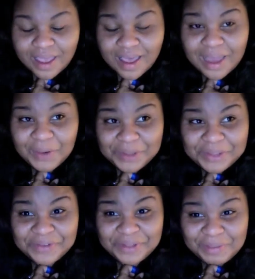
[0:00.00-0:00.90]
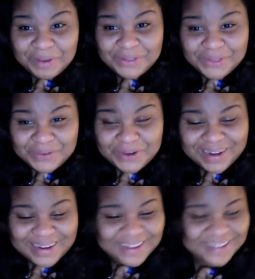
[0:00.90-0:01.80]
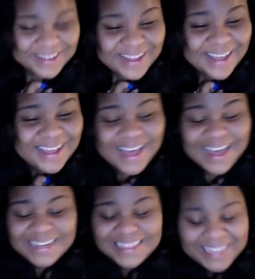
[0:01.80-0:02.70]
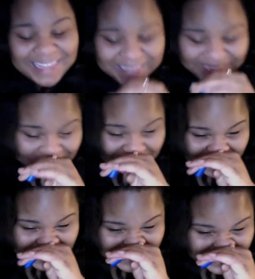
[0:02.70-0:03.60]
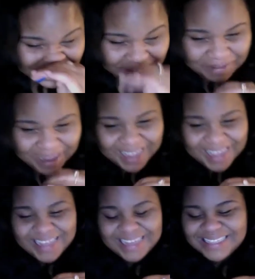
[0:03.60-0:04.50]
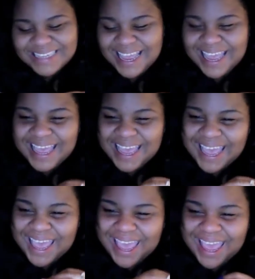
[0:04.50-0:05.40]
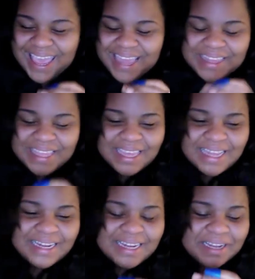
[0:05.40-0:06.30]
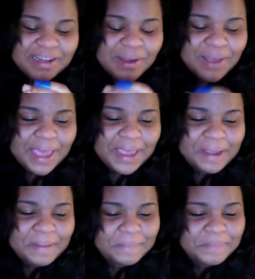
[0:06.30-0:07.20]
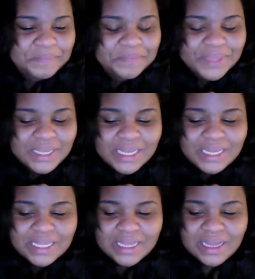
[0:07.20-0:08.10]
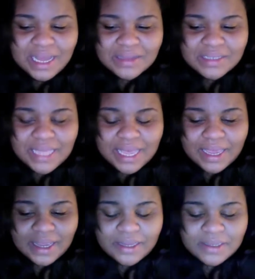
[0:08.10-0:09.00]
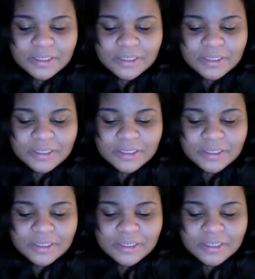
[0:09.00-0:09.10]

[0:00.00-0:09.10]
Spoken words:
I really feel emotional right now. I didn't think I'd get emotional. Oh my gosh. And then, okay, I'll say